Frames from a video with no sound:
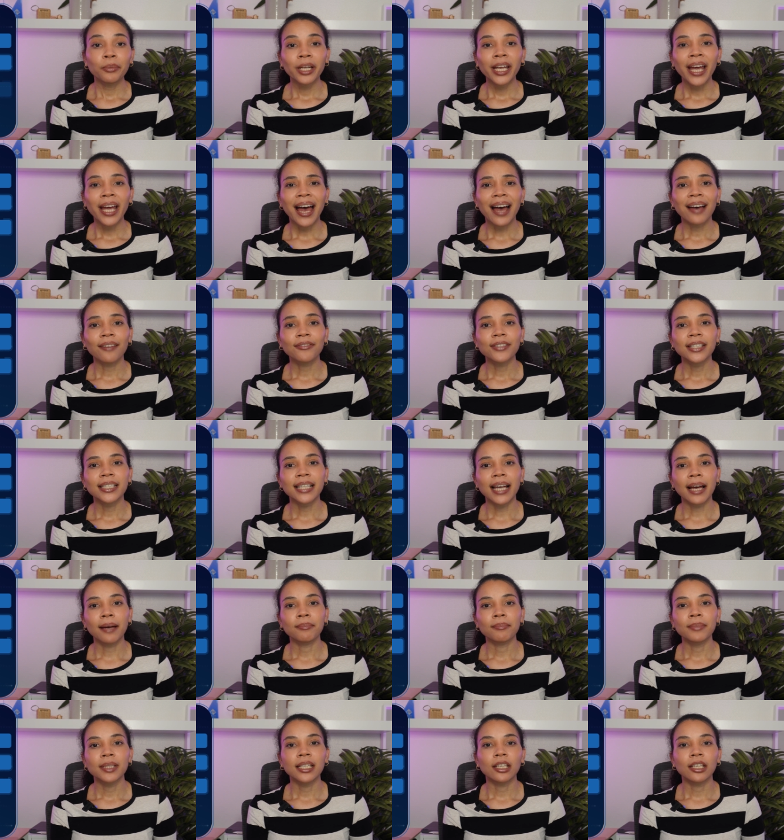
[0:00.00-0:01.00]
we have
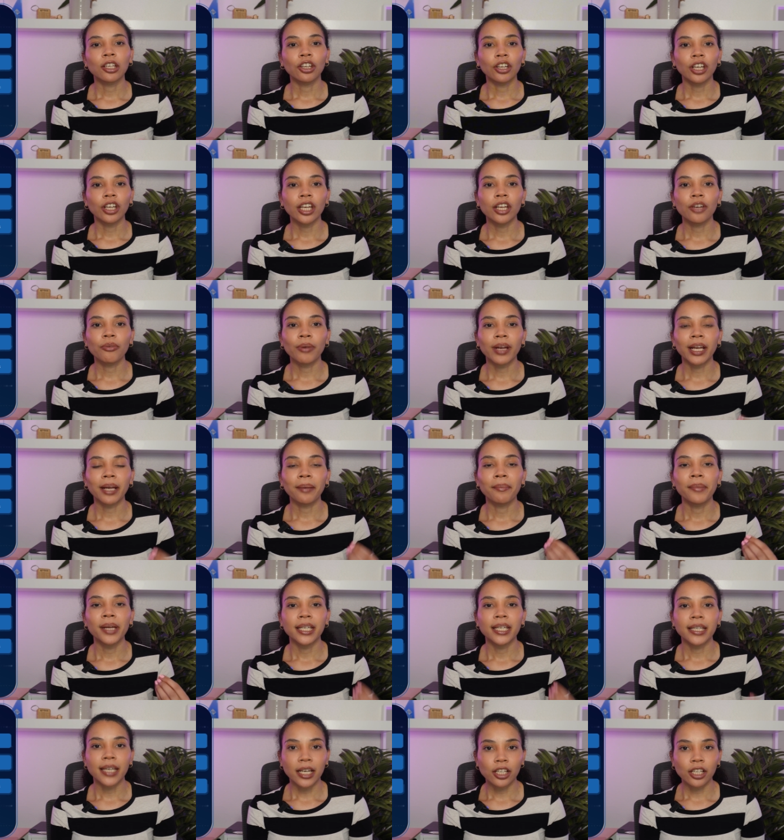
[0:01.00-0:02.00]
some security
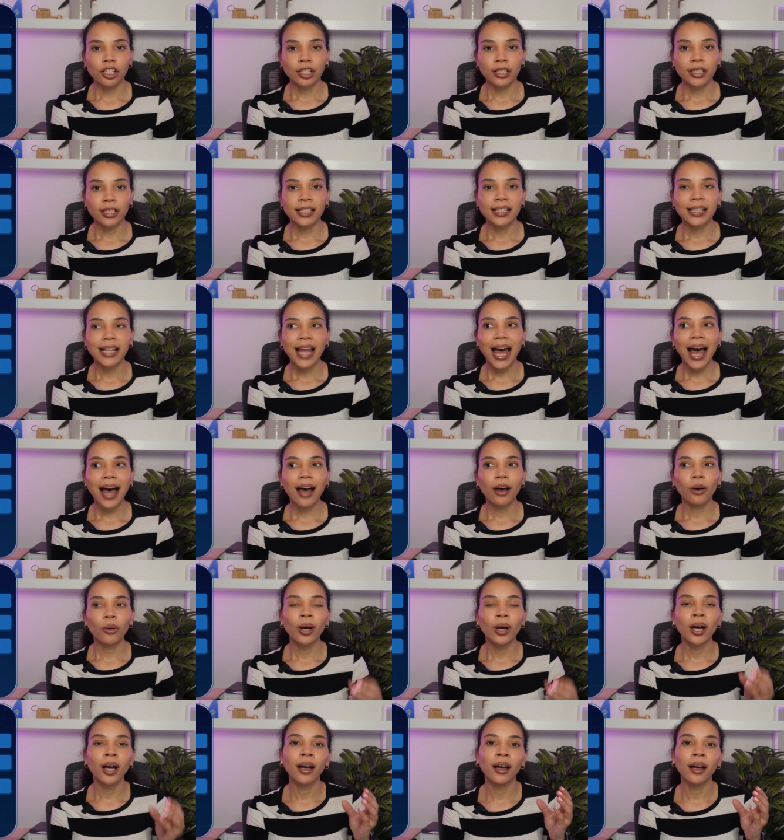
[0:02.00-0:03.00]
recommendations.
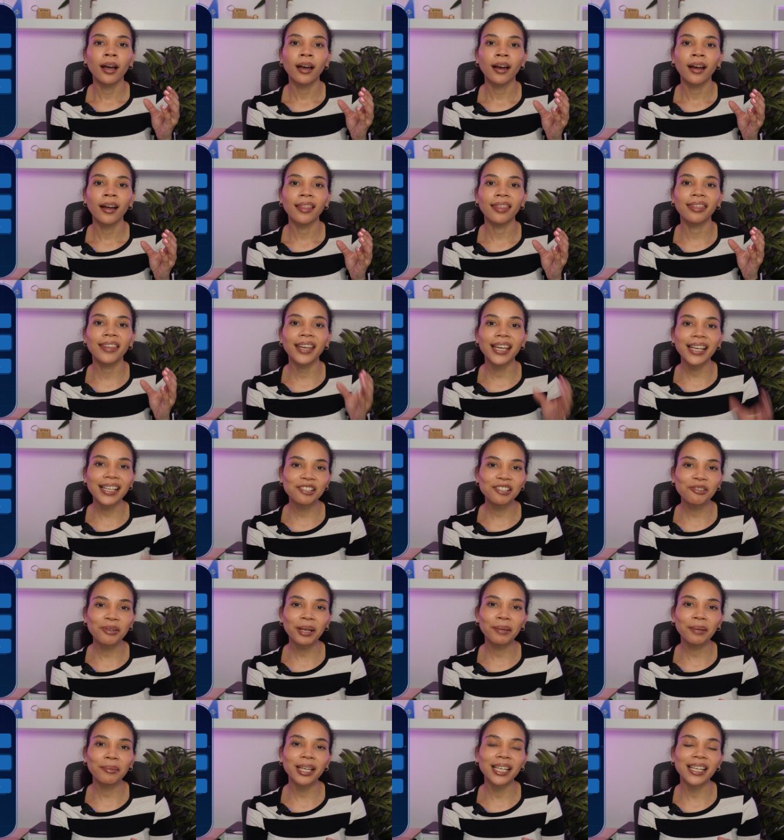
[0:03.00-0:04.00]
Now, these
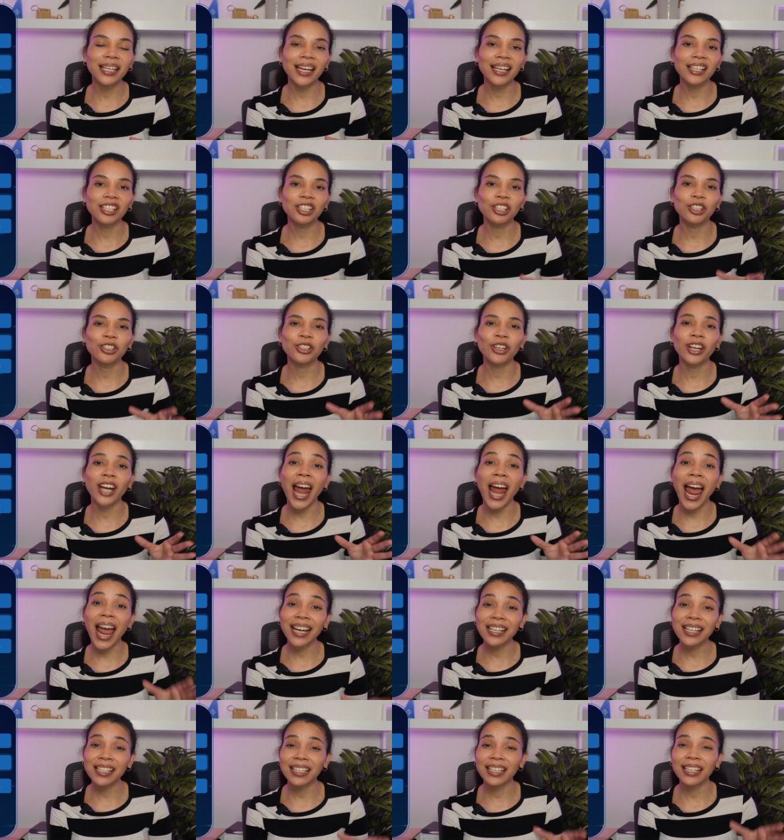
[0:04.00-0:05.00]
recommendations are
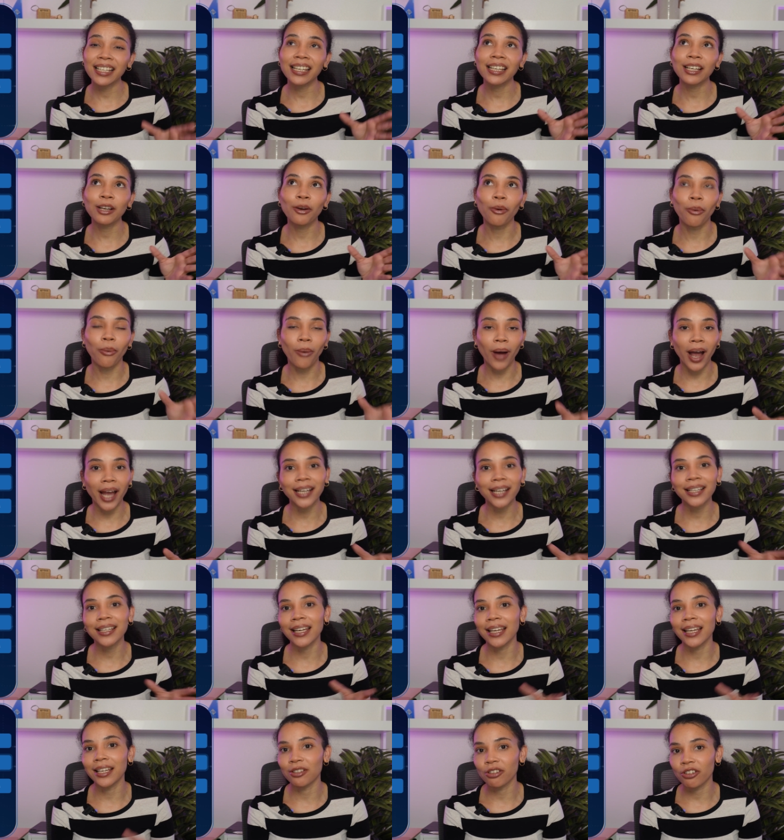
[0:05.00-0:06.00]
actually
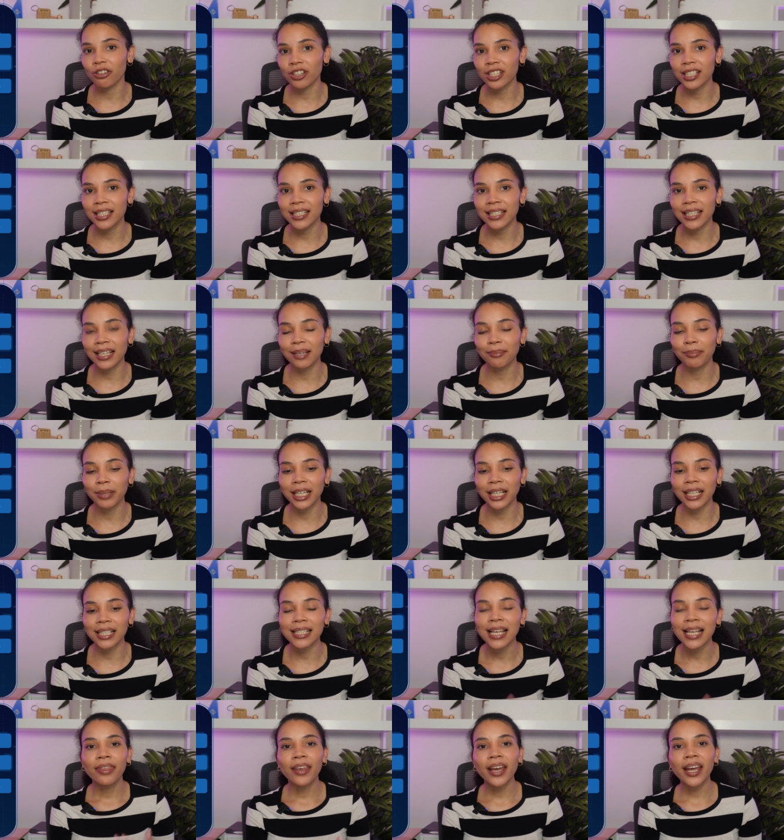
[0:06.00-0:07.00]
quite interesting
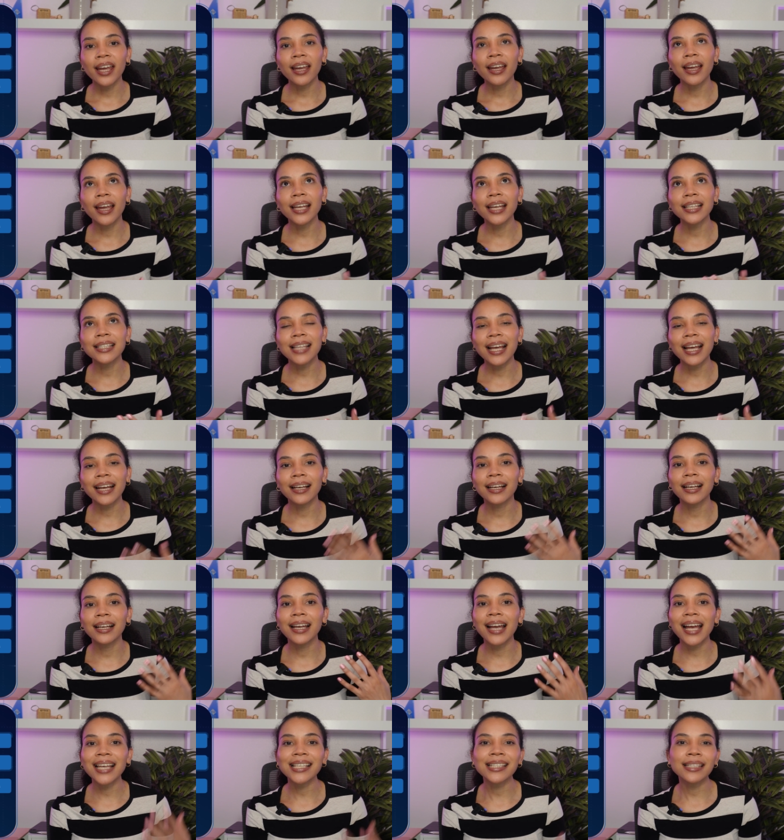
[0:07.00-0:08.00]
because it's like
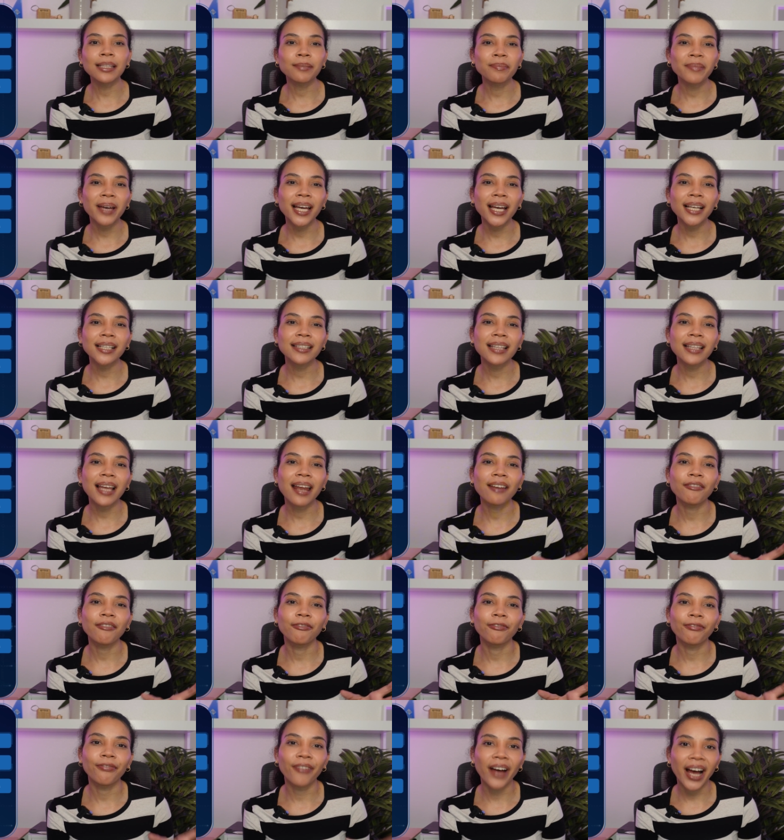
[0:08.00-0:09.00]
customized
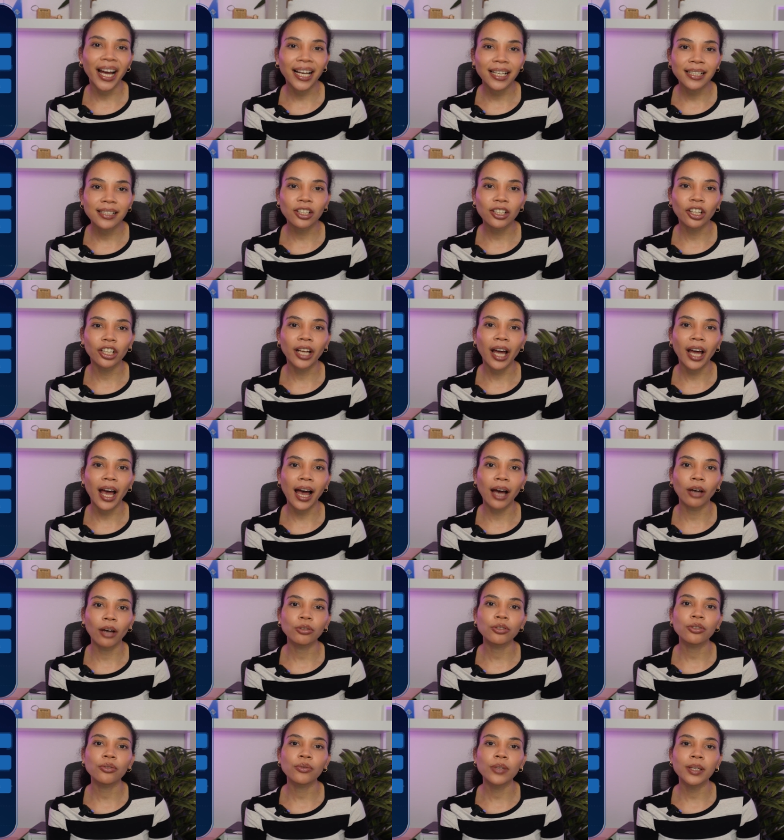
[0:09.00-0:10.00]
advice on
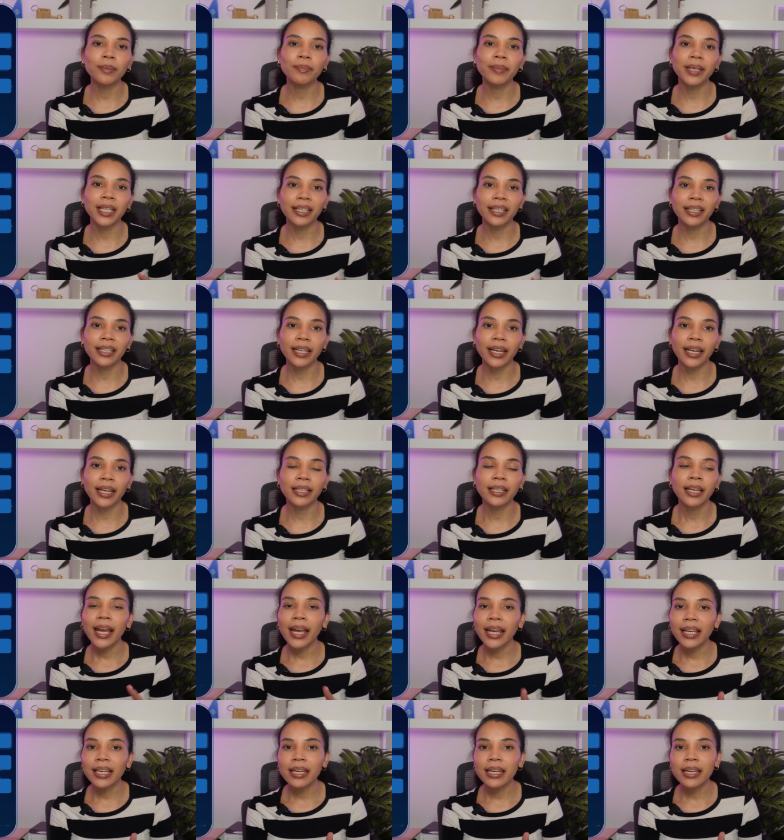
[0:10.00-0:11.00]
how to remediate
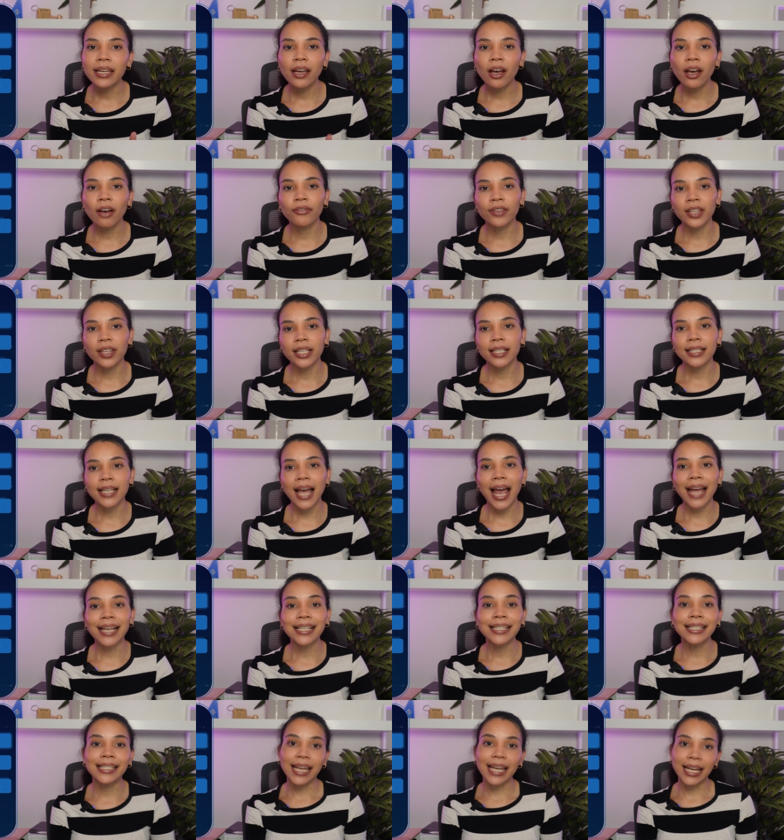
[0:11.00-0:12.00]
any of these
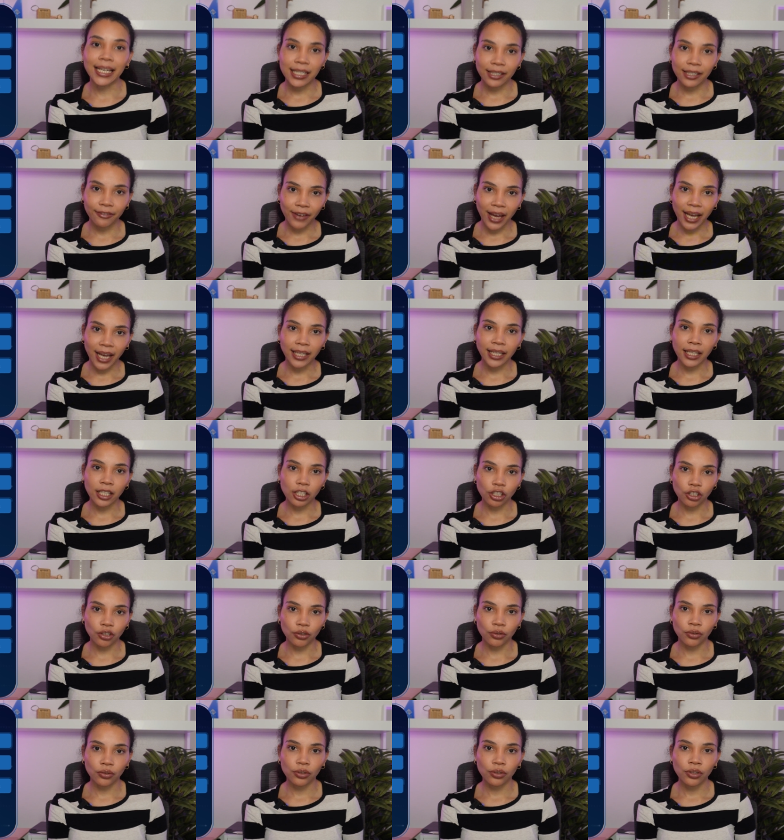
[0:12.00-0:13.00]
identified
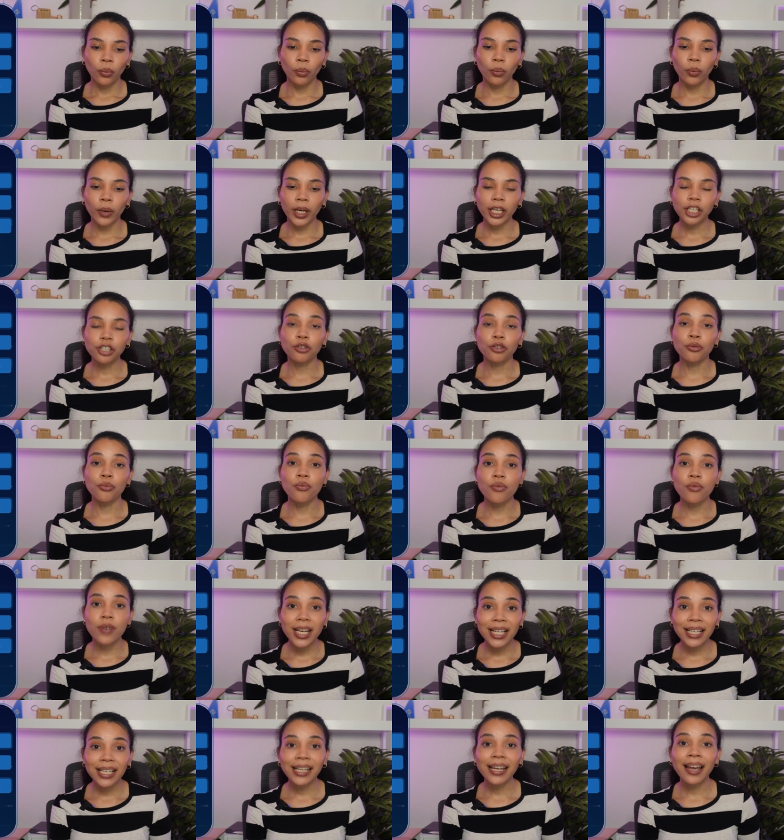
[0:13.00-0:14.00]
issues, which
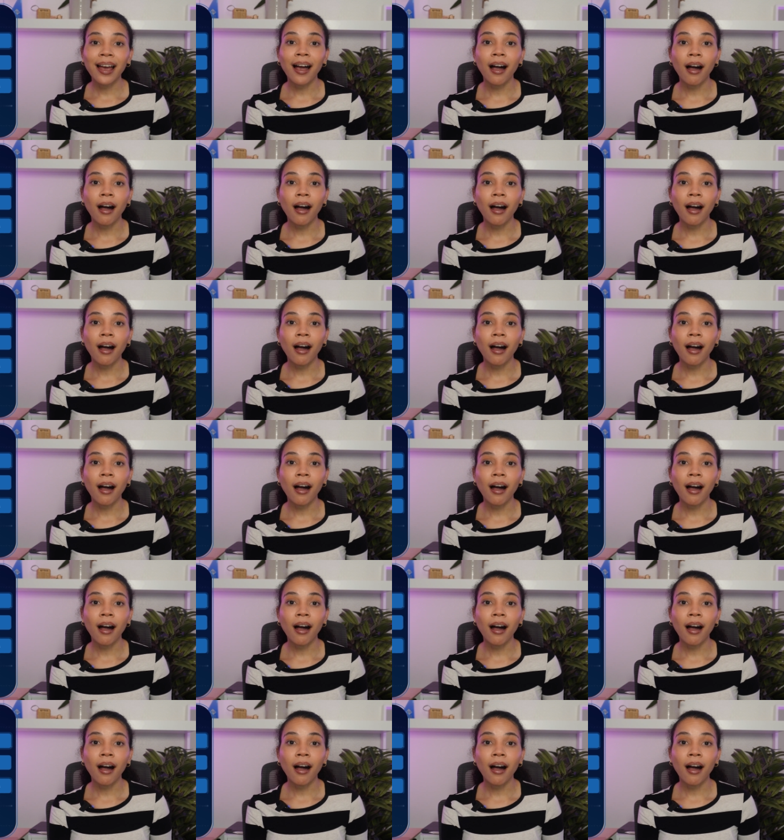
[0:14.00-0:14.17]
really